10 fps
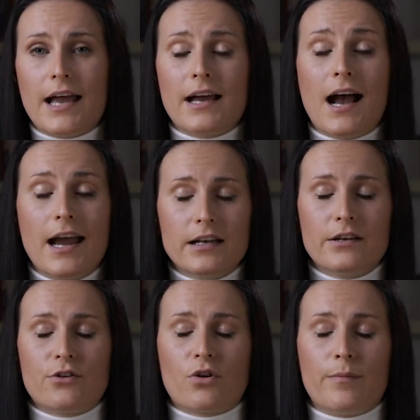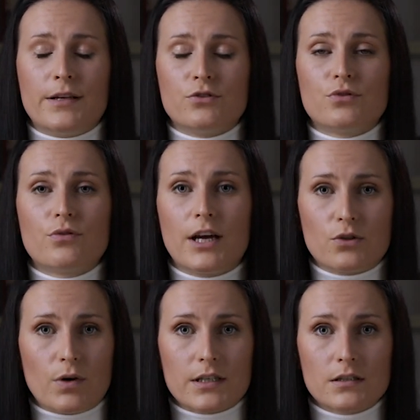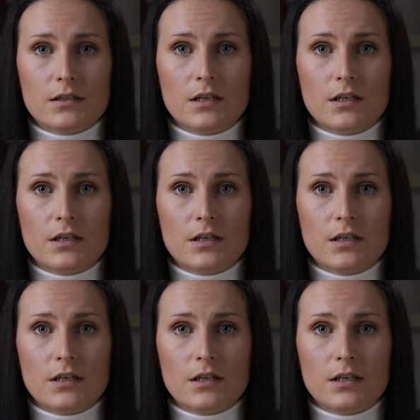I highly recommend you to get one.